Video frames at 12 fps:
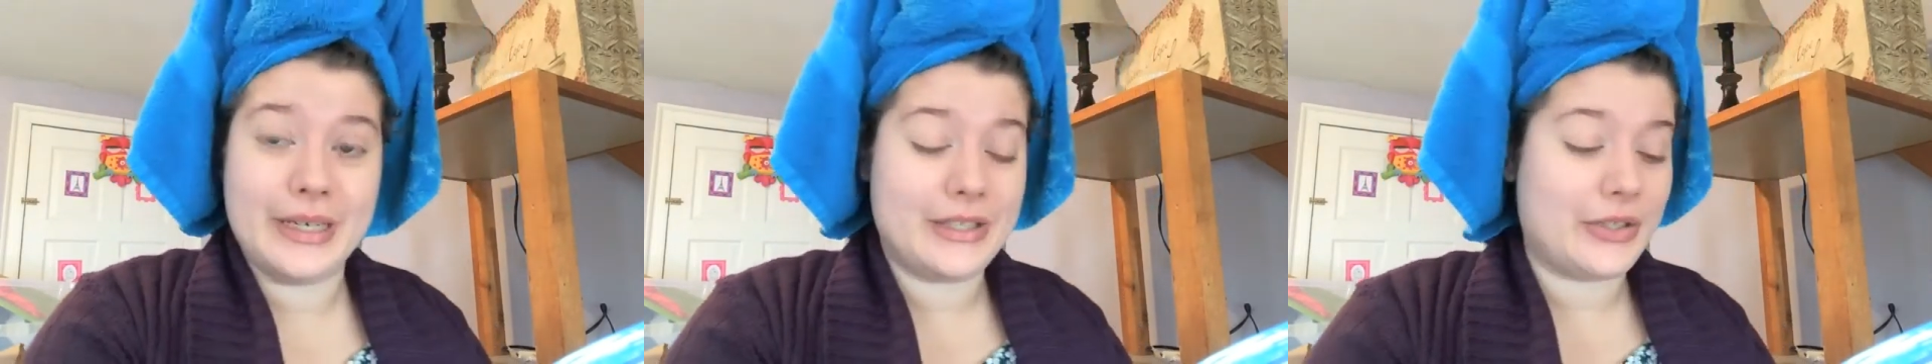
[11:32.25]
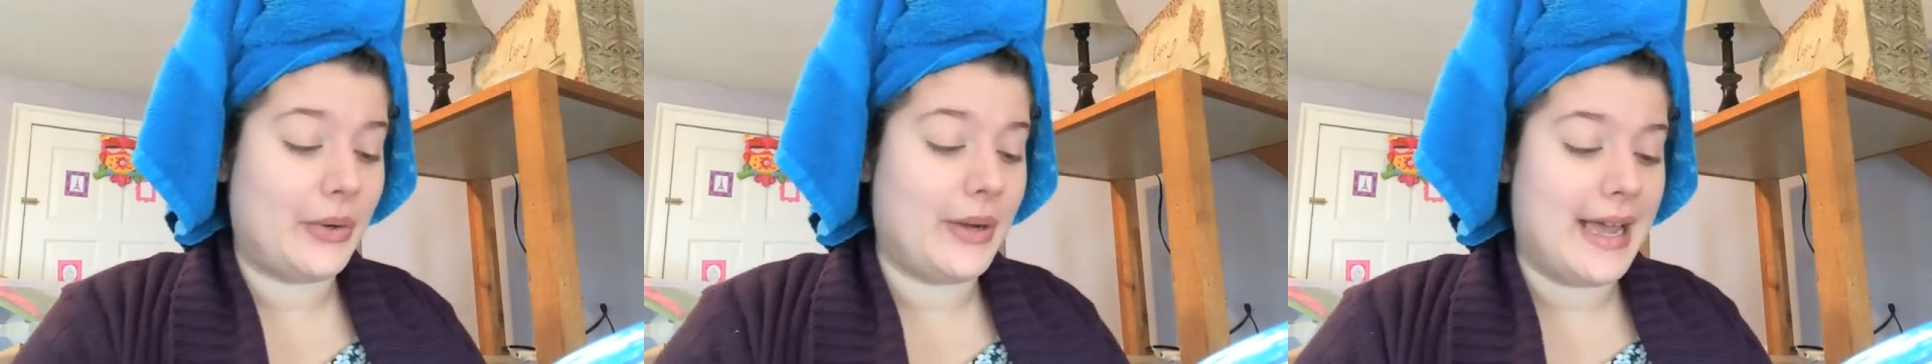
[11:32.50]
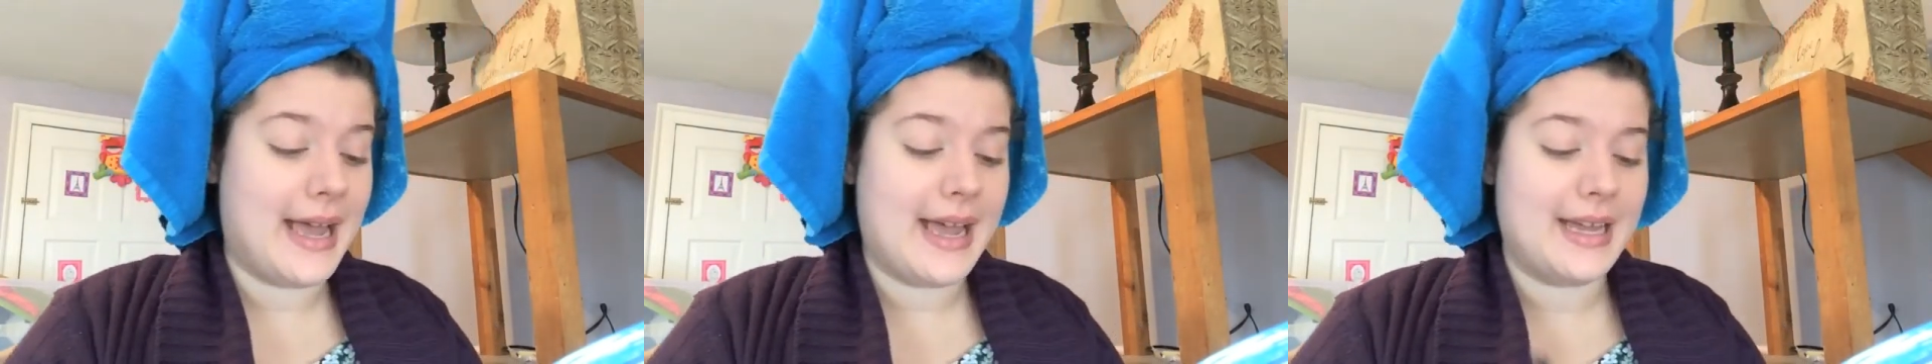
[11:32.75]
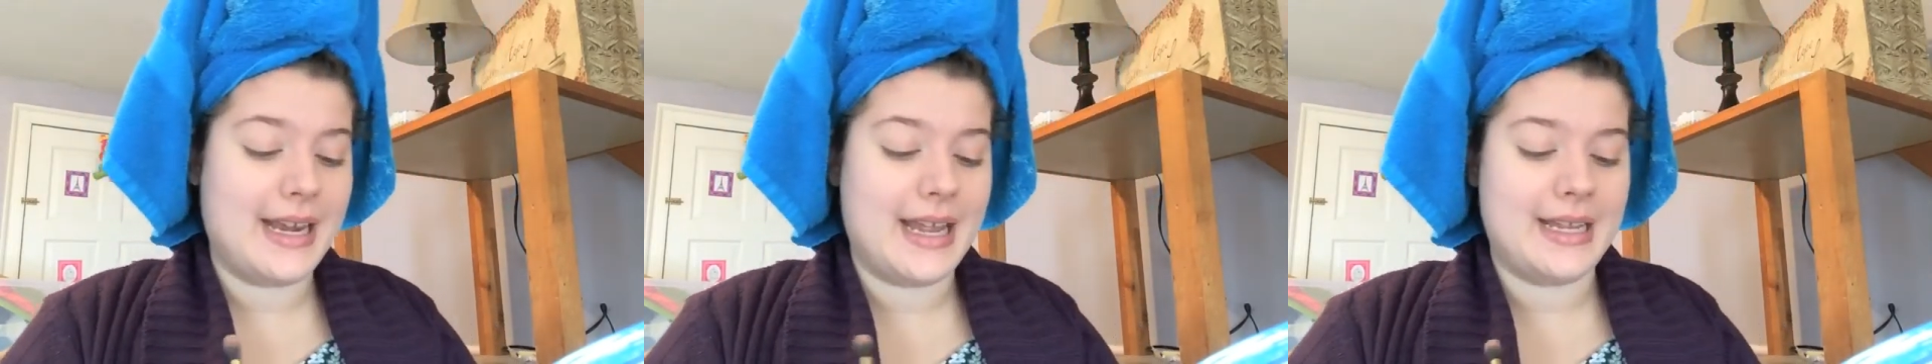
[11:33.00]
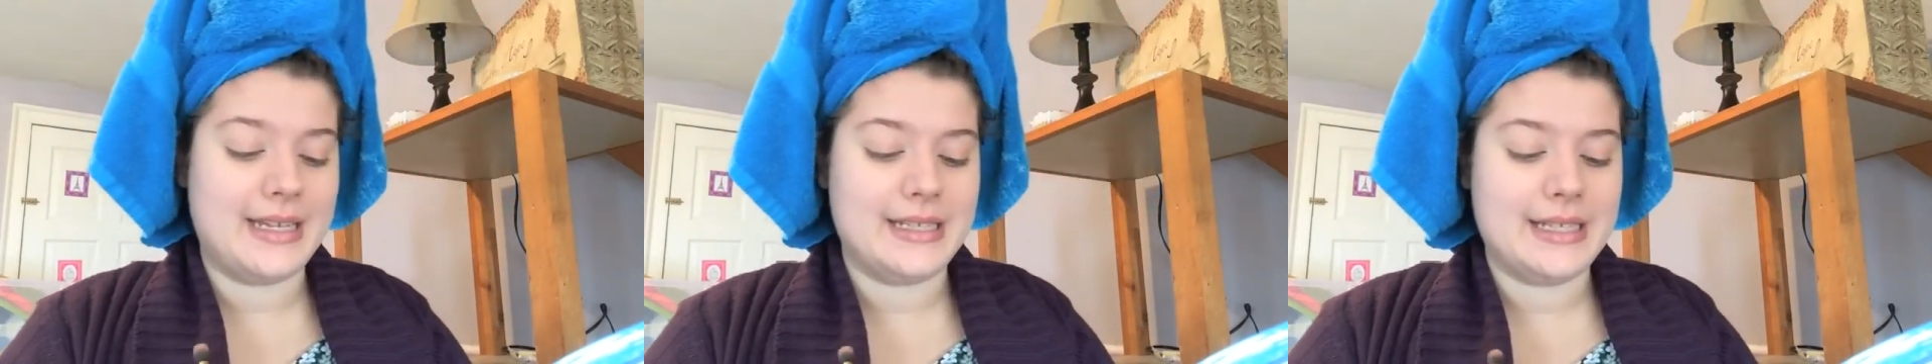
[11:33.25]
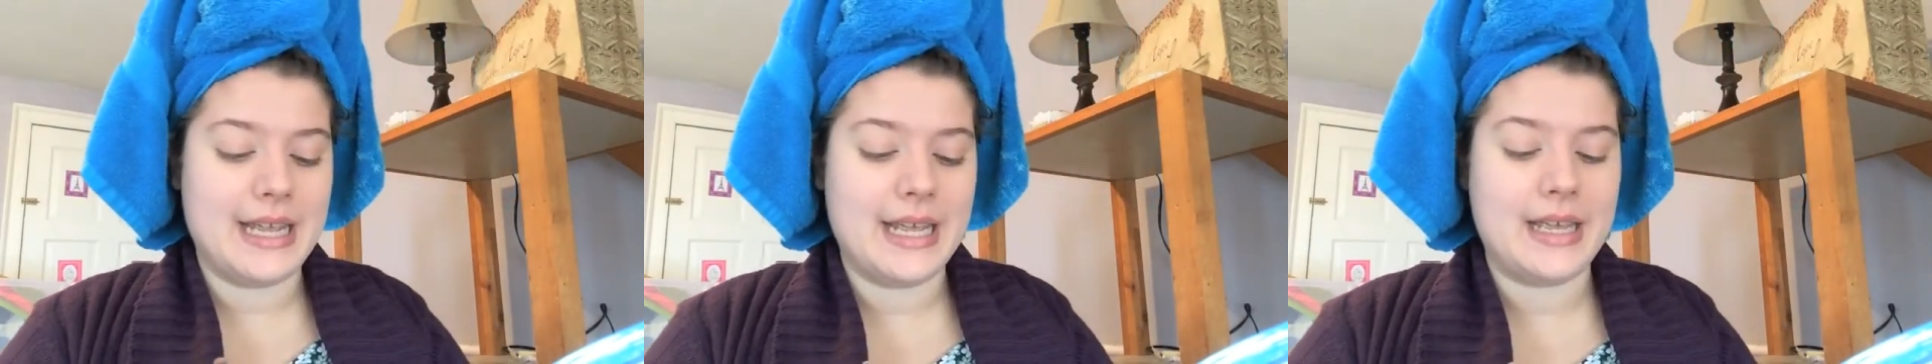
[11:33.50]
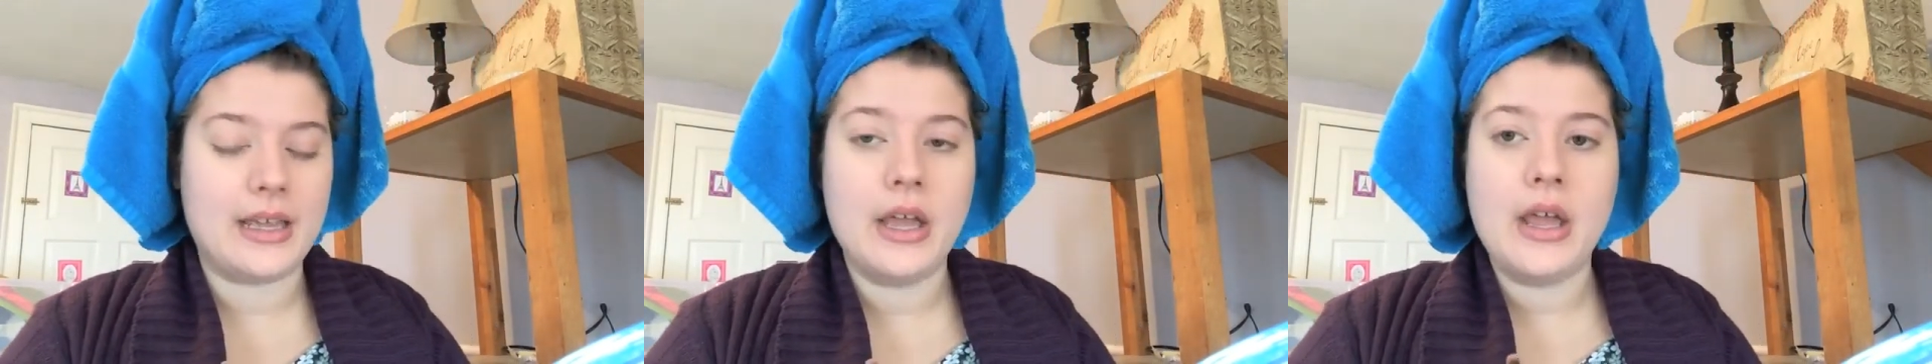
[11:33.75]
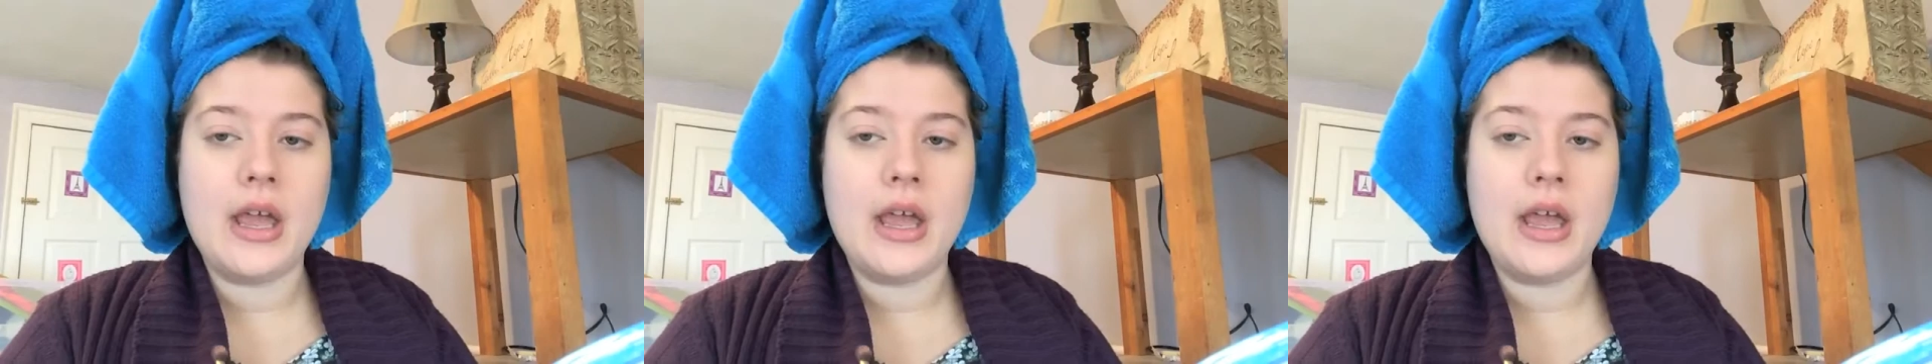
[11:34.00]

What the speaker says: is go ahead and take